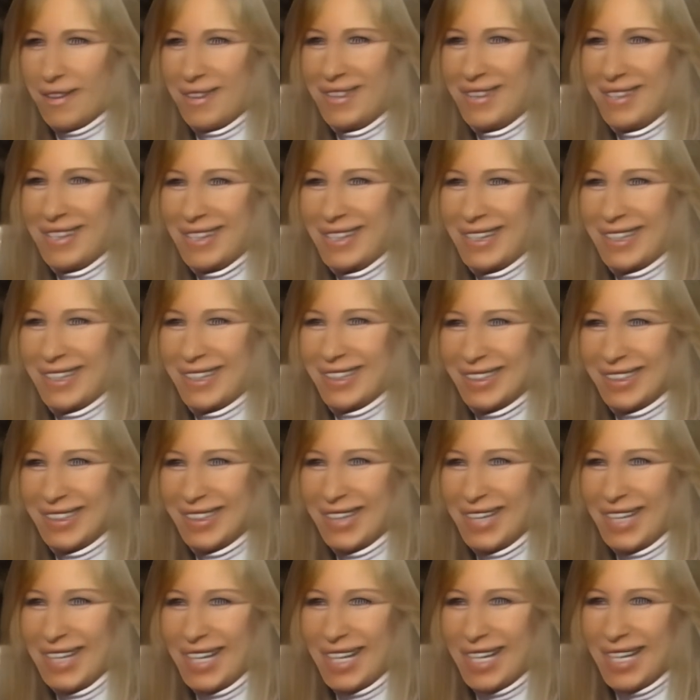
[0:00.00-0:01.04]

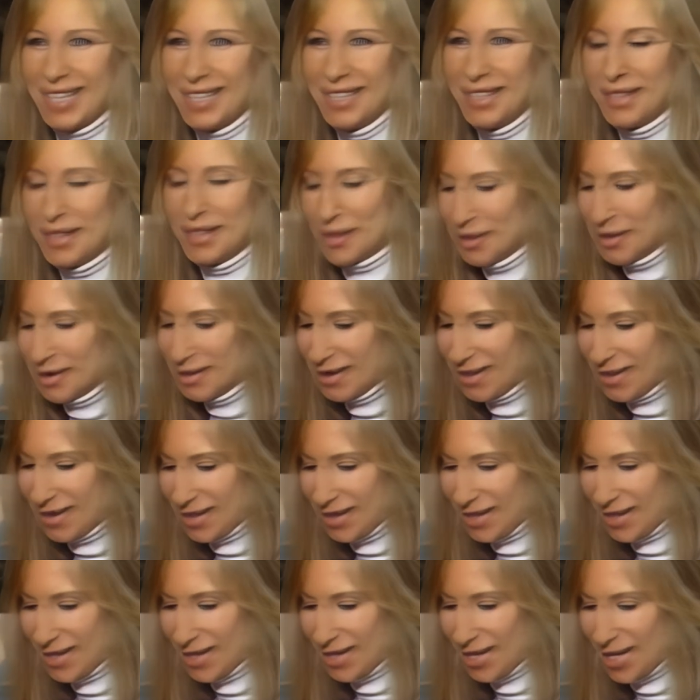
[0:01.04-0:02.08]
I do.
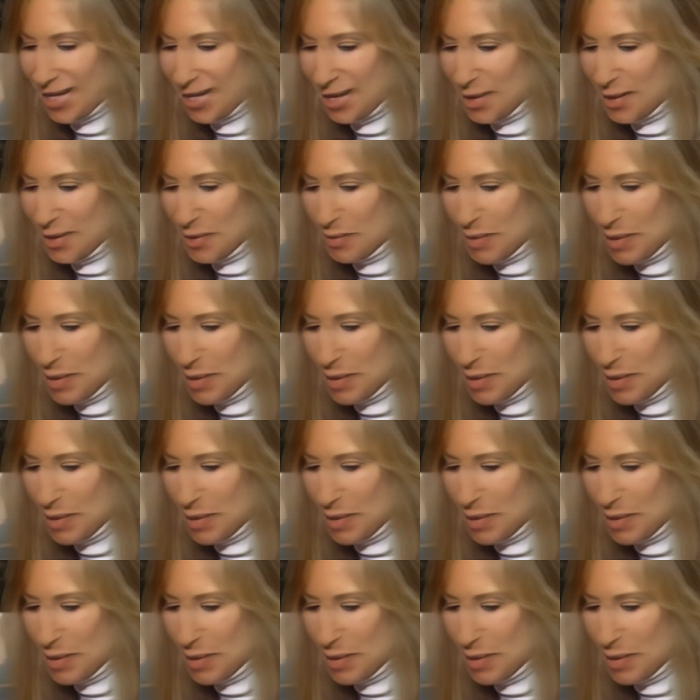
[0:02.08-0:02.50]
I do.